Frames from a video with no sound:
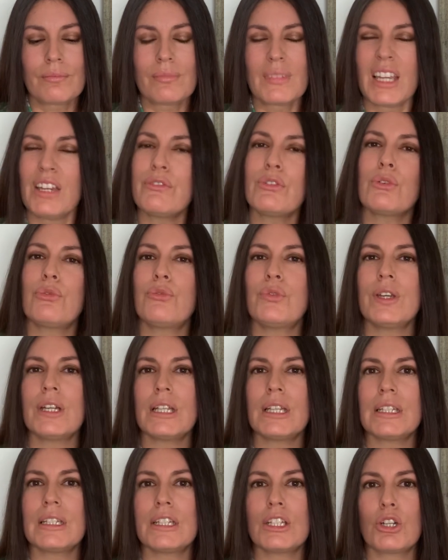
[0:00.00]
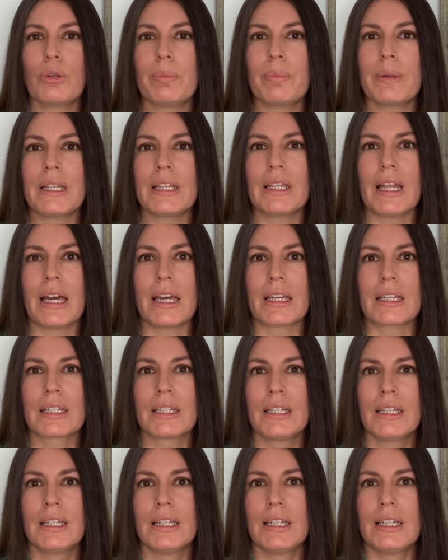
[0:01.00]
if you feel a little bit like
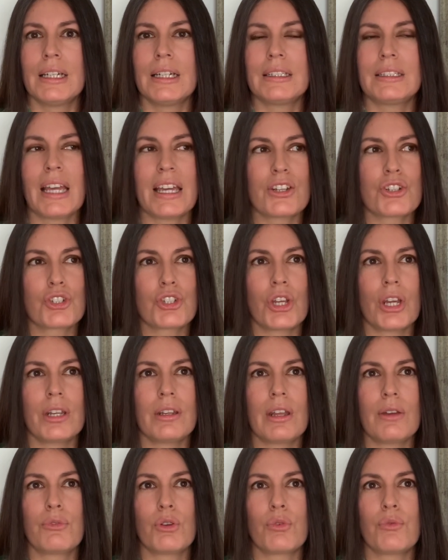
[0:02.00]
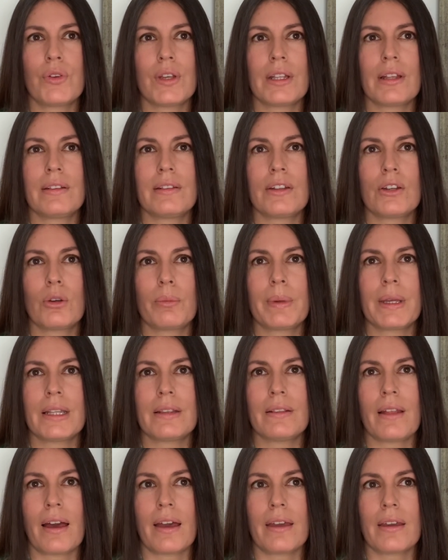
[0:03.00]
tension, if you feel a little bit
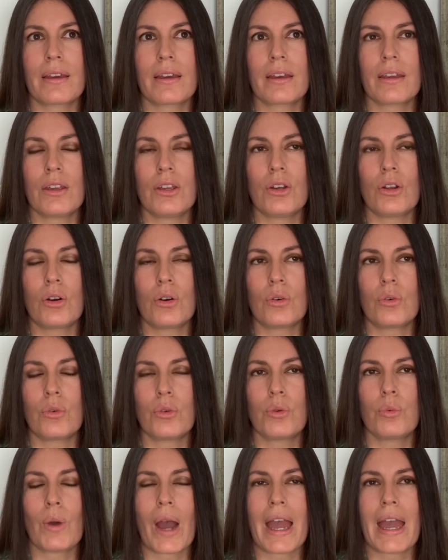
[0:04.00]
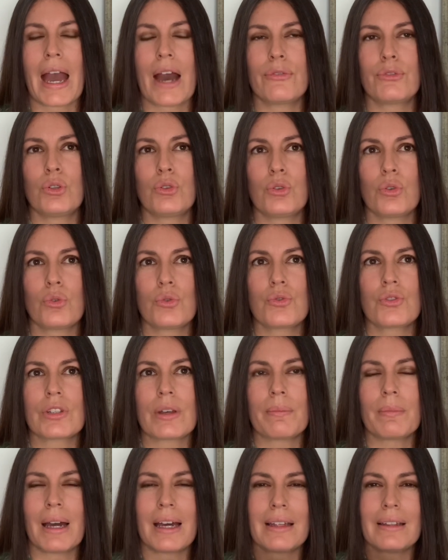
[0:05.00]
like, I have to do
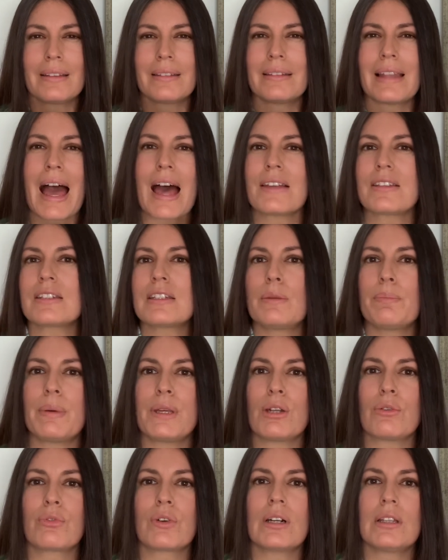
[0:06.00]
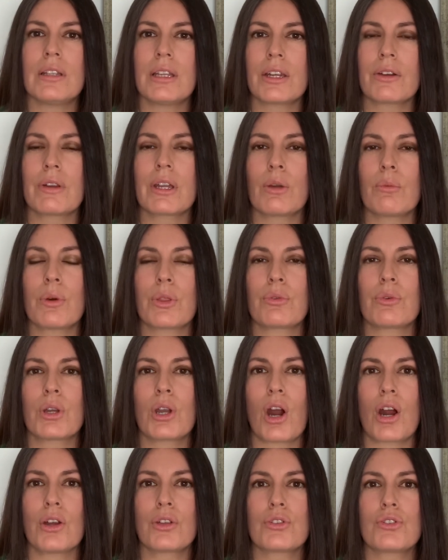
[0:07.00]
some last bit of clearing with
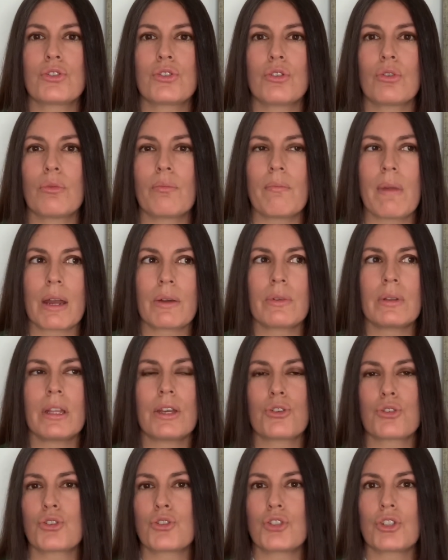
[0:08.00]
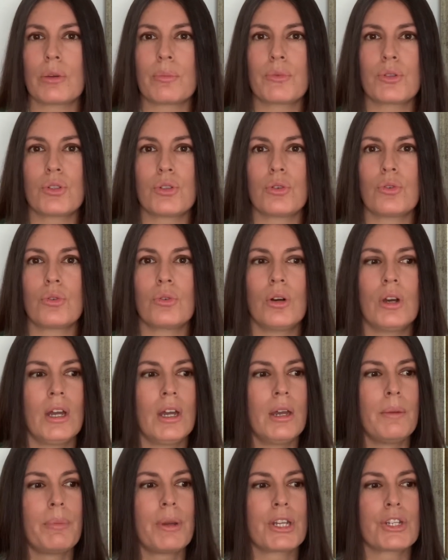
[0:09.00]
regards to my relationship to
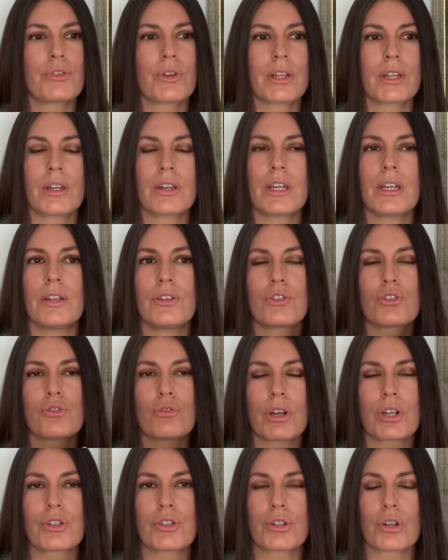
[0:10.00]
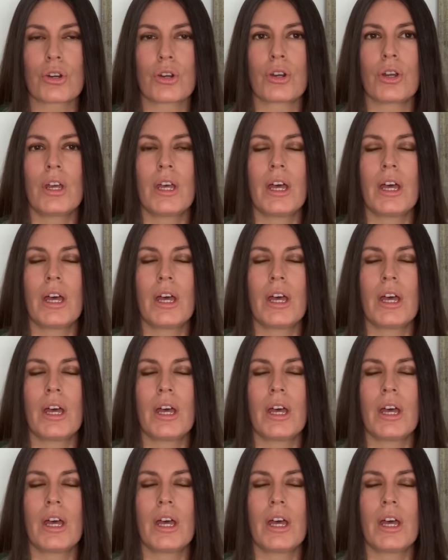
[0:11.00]
patriarchy, structure,